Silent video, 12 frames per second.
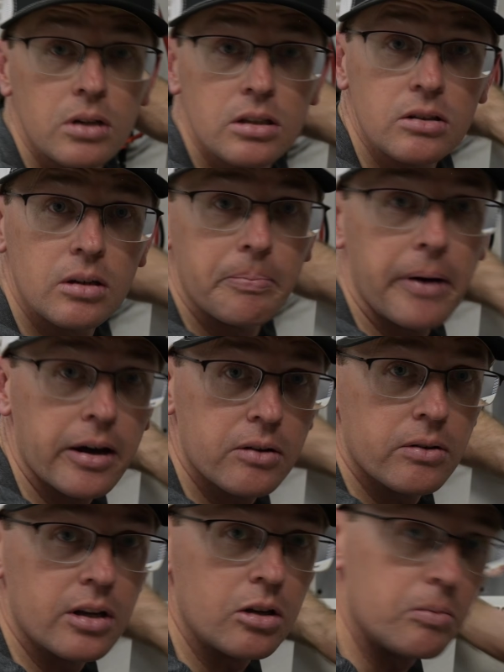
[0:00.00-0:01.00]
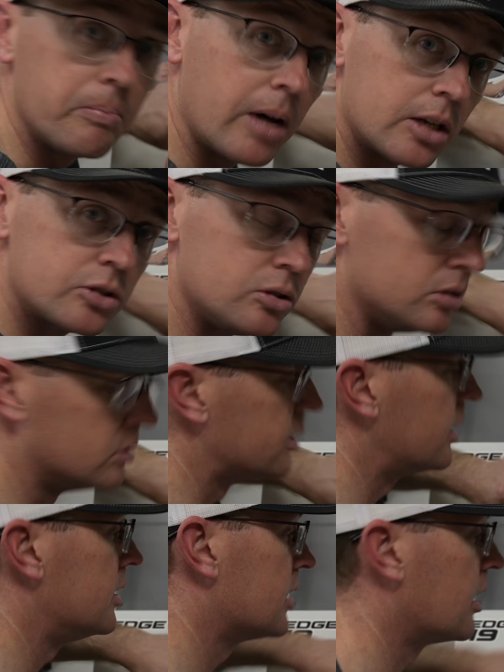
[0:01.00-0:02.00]
include a buckle that you must use
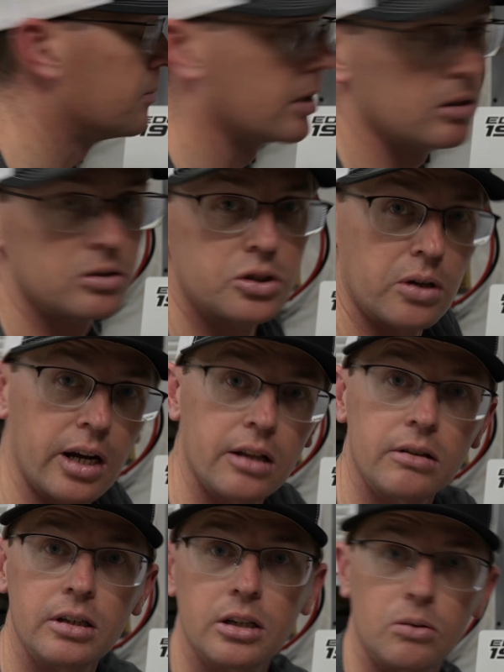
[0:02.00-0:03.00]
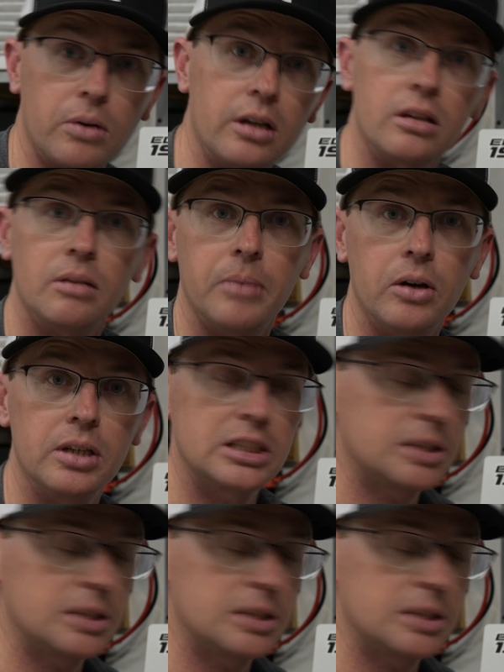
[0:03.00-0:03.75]
anytime that you're trailering or running the boat at